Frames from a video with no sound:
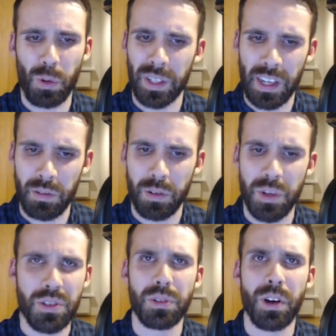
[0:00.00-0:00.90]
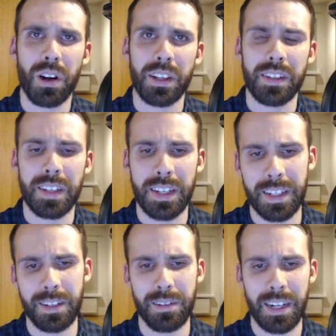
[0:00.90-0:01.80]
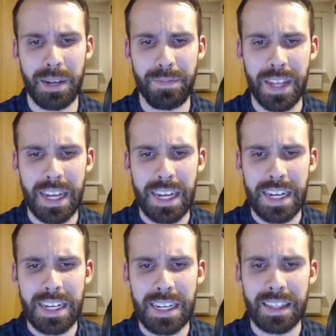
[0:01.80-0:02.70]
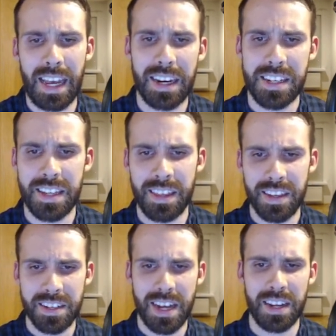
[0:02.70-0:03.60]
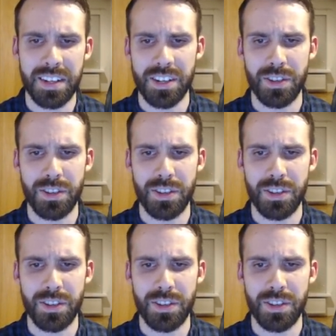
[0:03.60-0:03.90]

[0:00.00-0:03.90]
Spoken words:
whatever we should call it, really. Text in this sense is